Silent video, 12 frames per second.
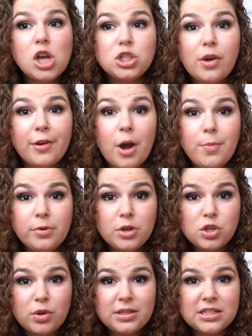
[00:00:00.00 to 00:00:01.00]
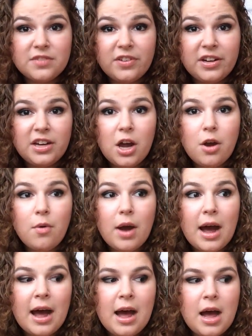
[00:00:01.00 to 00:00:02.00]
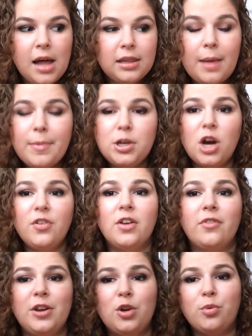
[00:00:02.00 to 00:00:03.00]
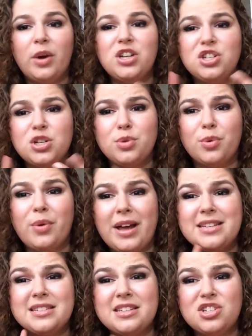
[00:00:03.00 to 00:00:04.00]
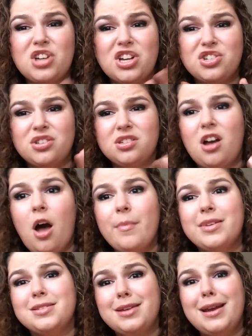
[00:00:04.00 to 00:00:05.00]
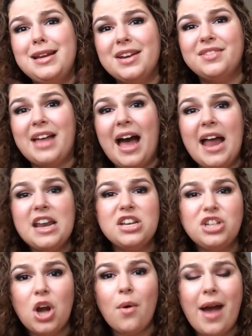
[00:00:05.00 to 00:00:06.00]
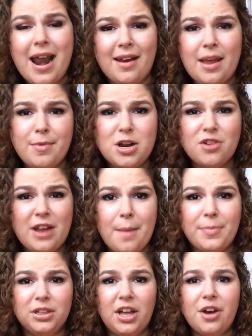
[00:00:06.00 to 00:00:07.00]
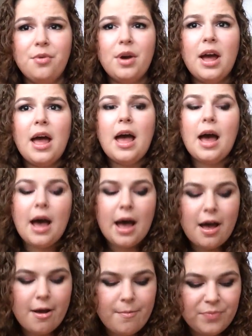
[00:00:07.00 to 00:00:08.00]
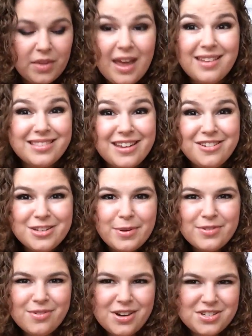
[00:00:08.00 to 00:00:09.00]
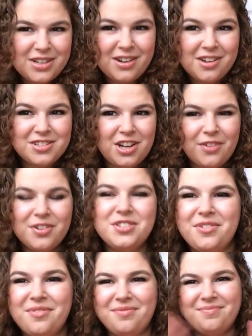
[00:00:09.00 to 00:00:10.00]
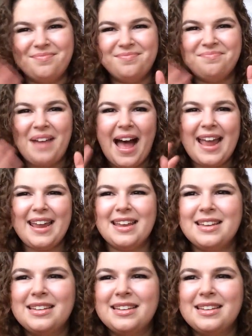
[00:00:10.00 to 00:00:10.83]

So I hope you enjoyed this video. Let me know if you have any questions, requests, suggestions, comments, any of that. Go ahead and let me know down below. And thank you so much for watching. I'll see y'all real soon. Bye.